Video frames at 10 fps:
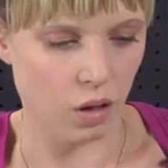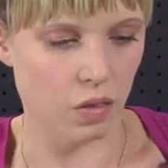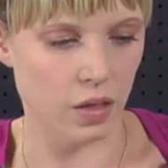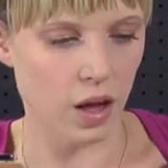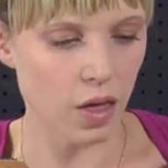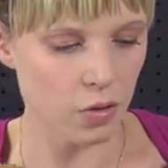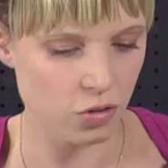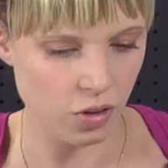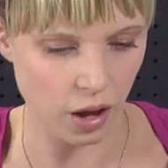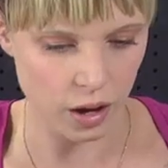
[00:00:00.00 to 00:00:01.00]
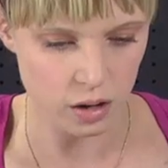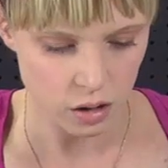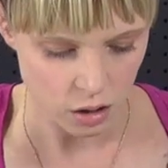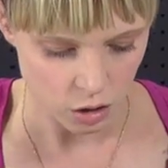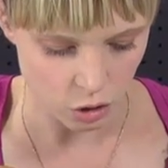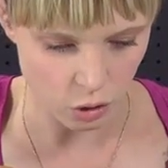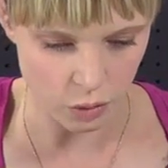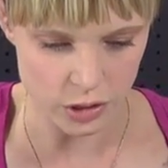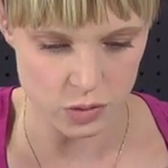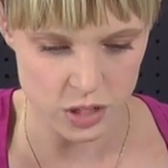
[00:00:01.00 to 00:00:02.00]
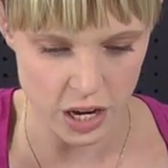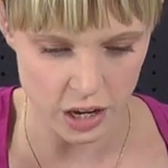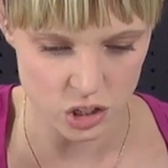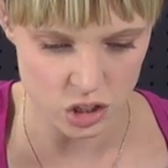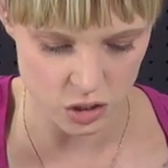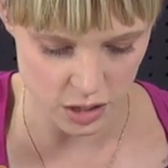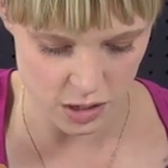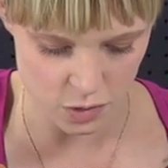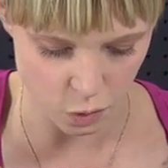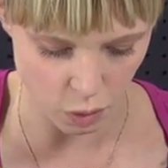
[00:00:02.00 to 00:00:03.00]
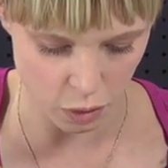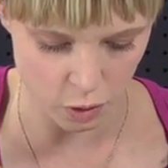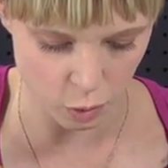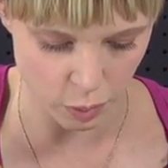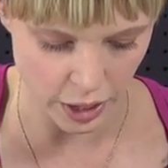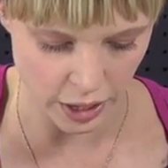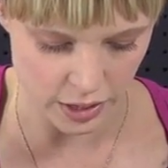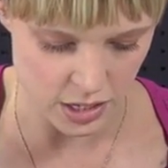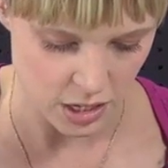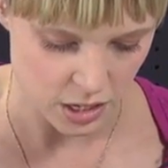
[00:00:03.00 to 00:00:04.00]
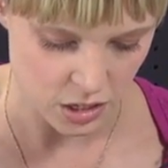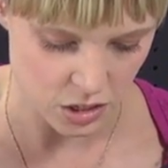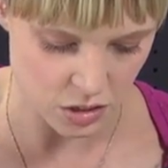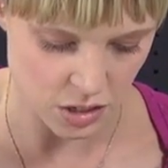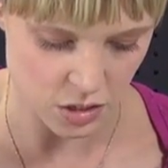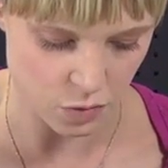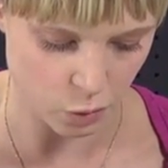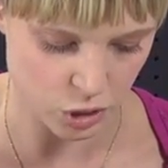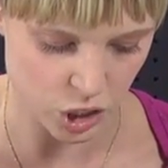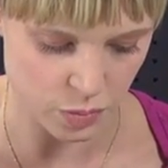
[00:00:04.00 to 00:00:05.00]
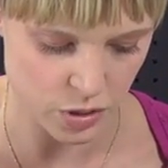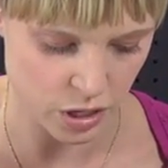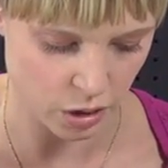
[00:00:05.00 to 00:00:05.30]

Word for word: on the other side, you're going to attach these four thermal pads to these four chips